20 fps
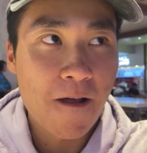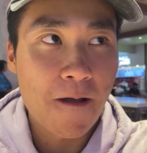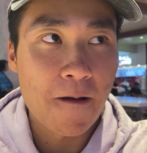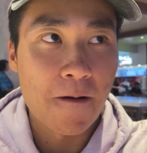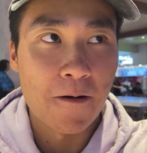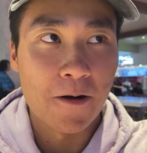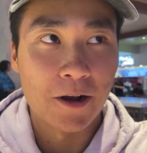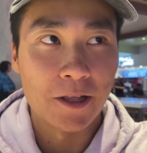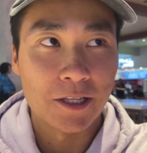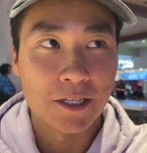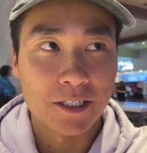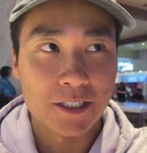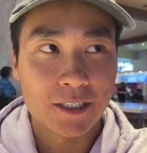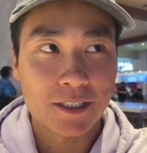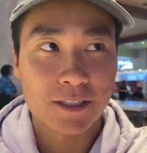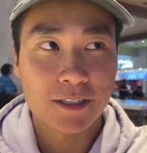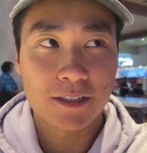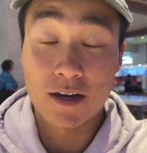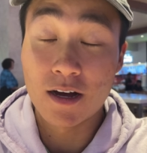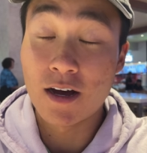Or at least
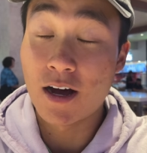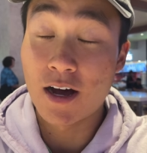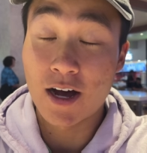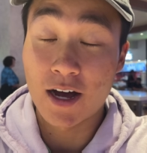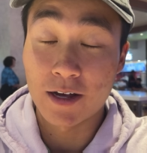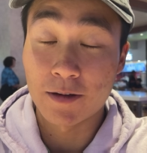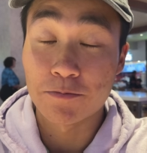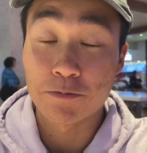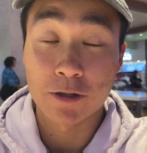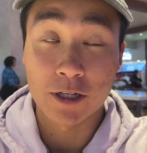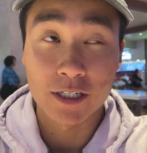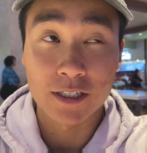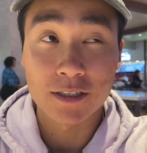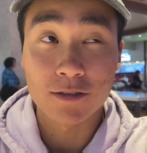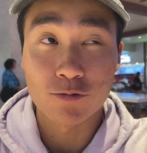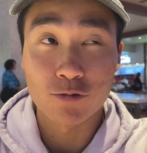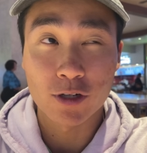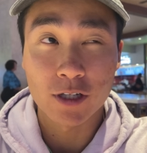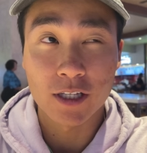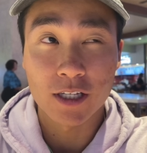I place
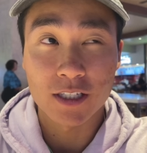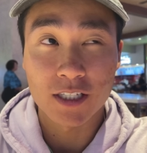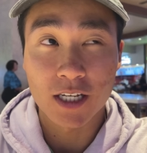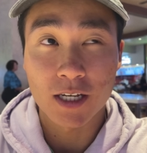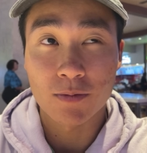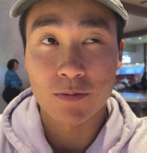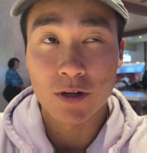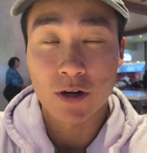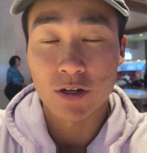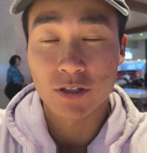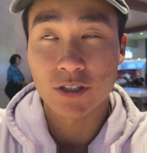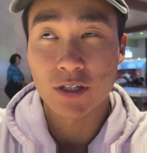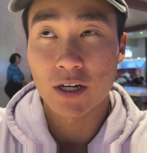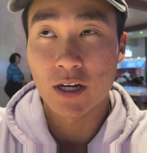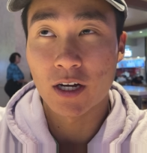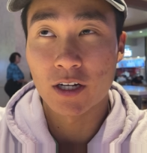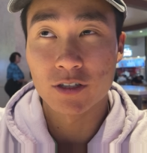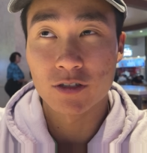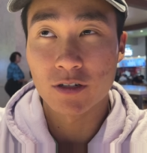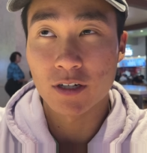really deep. I was
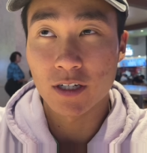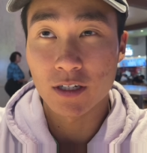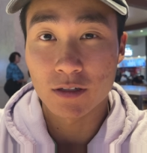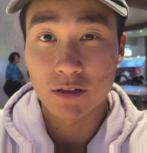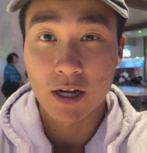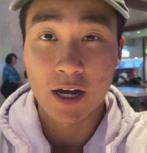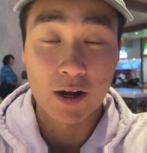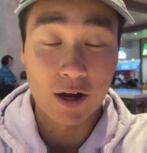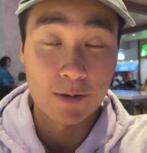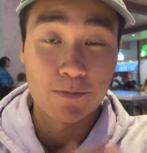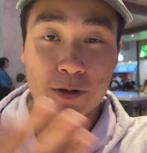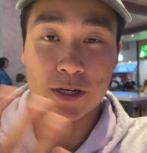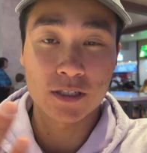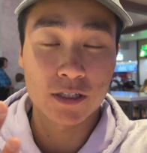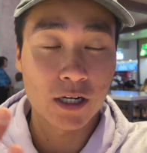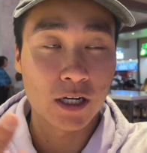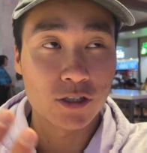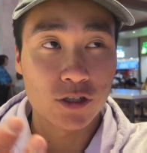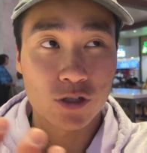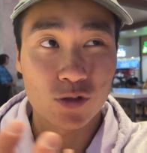100 and I, I bought
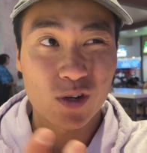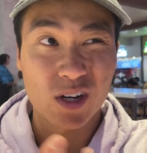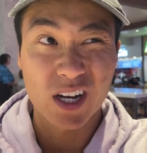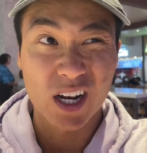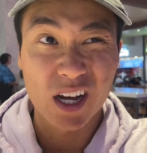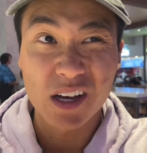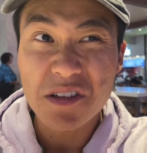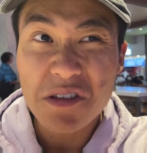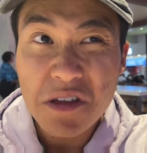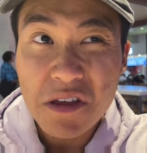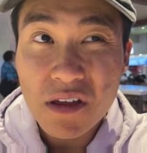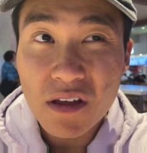129.